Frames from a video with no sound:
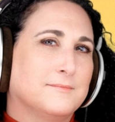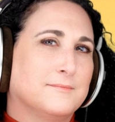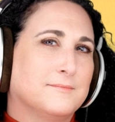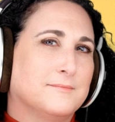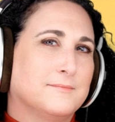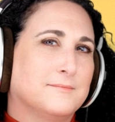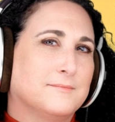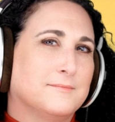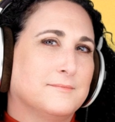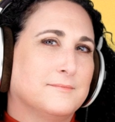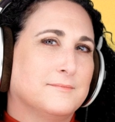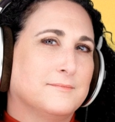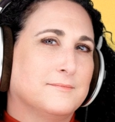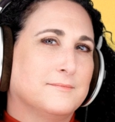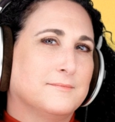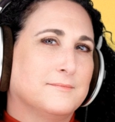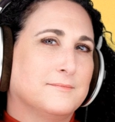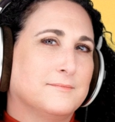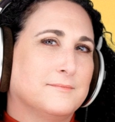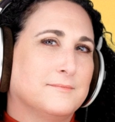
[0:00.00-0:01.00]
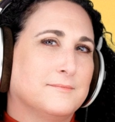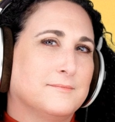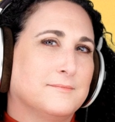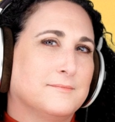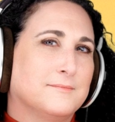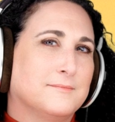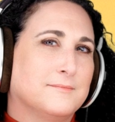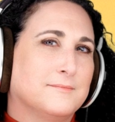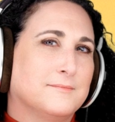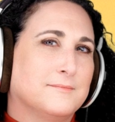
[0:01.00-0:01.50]

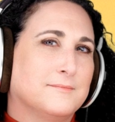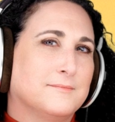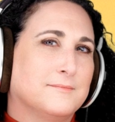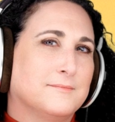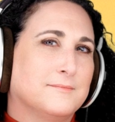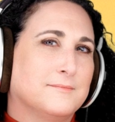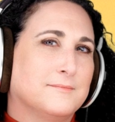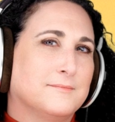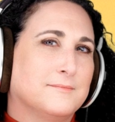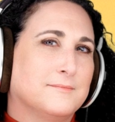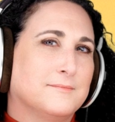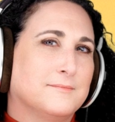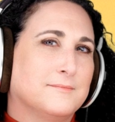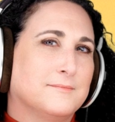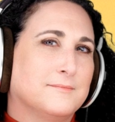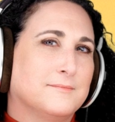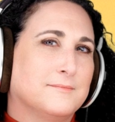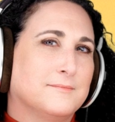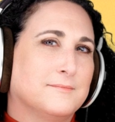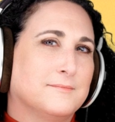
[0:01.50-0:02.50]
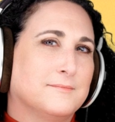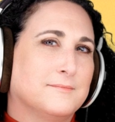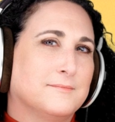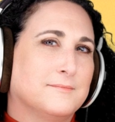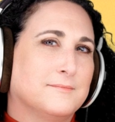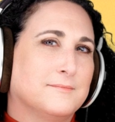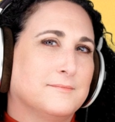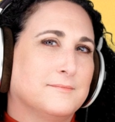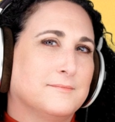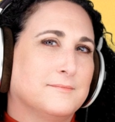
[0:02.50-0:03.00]

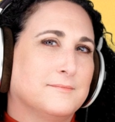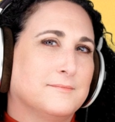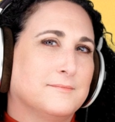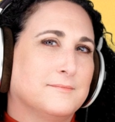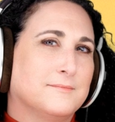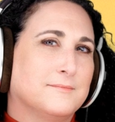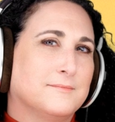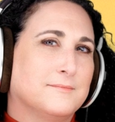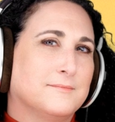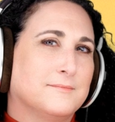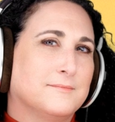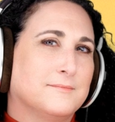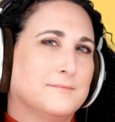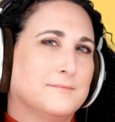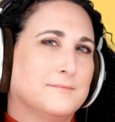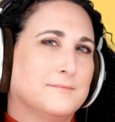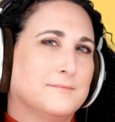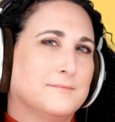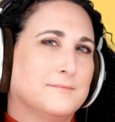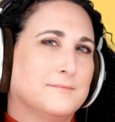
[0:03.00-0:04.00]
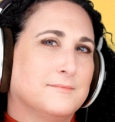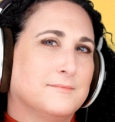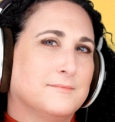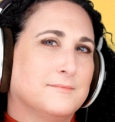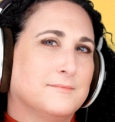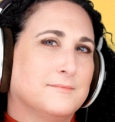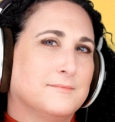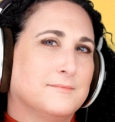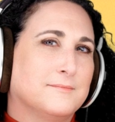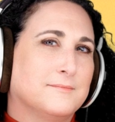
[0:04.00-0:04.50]

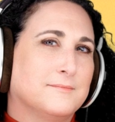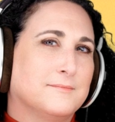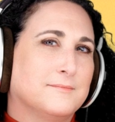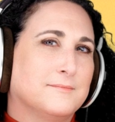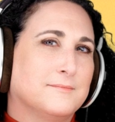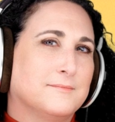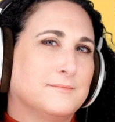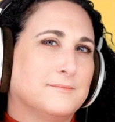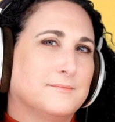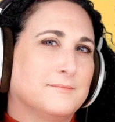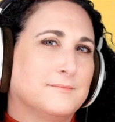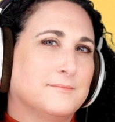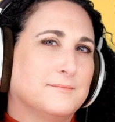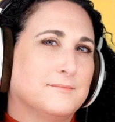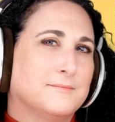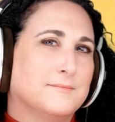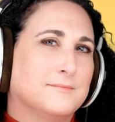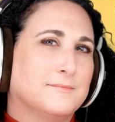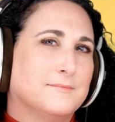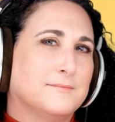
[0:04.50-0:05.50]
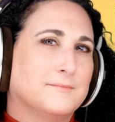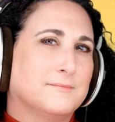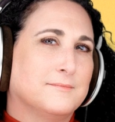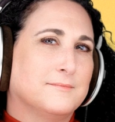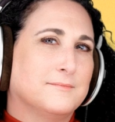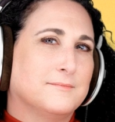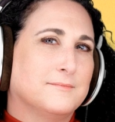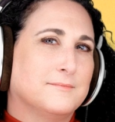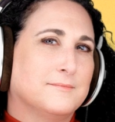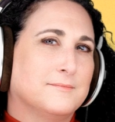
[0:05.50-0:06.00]

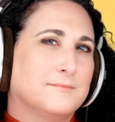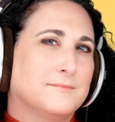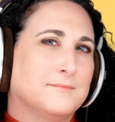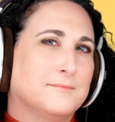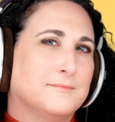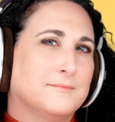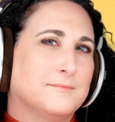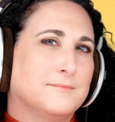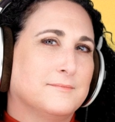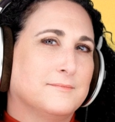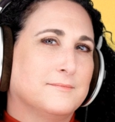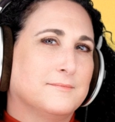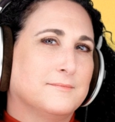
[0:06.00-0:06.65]
This is a still picture; no speech is visible.